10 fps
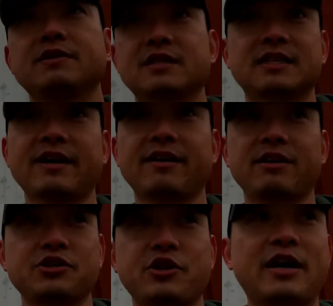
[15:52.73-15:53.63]
just like
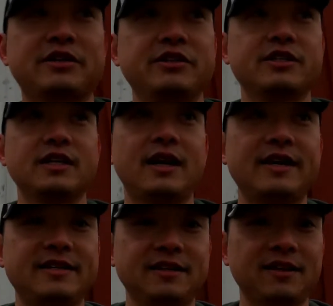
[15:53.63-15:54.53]
our tractors,
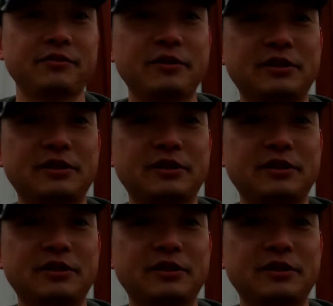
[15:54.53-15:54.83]
I did a lot of